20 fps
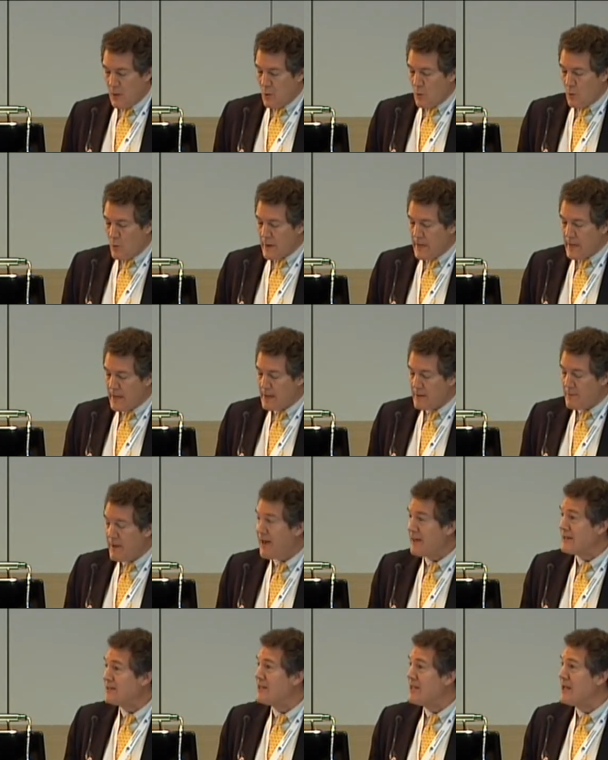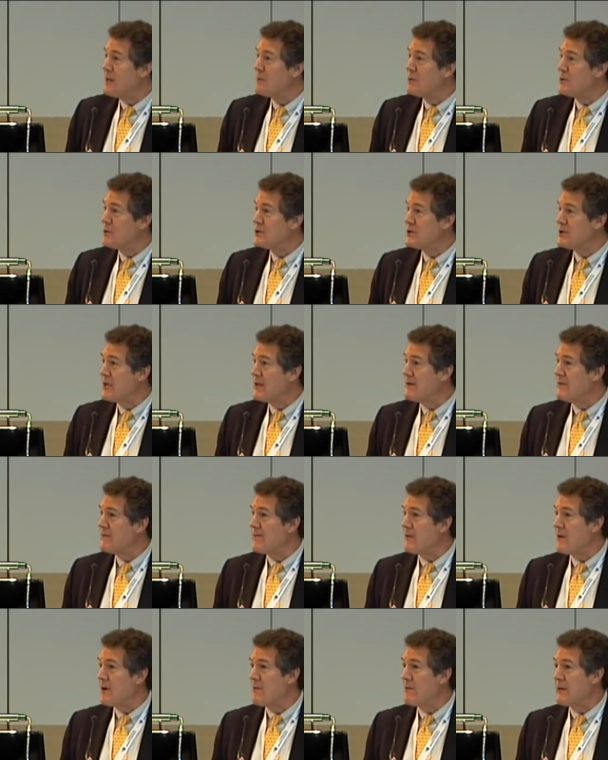We get about ten percent
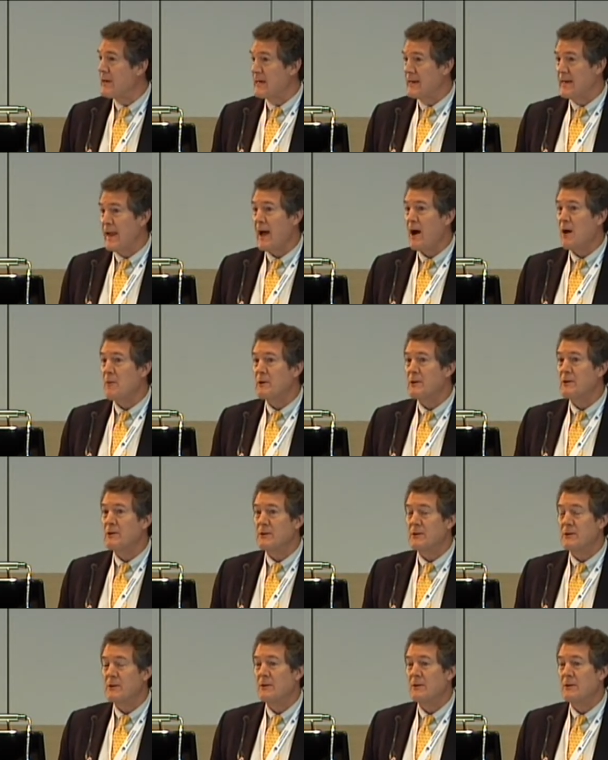from an endowment,